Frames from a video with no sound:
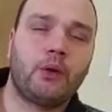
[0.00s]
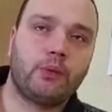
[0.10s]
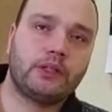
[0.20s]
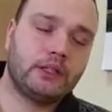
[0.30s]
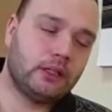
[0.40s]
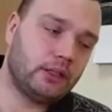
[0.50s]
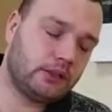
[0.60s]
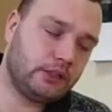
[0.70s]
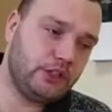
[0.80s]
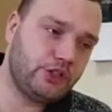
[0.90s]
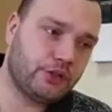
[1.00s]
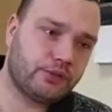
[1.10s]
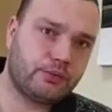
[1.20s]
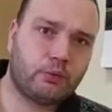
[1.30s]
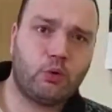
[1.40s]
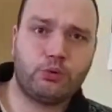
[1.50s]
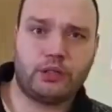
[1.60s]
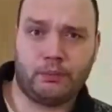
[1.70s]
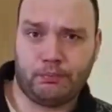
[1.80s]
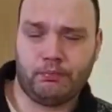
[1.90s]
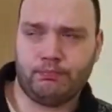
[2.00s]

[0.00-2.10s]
when the teachers wrote a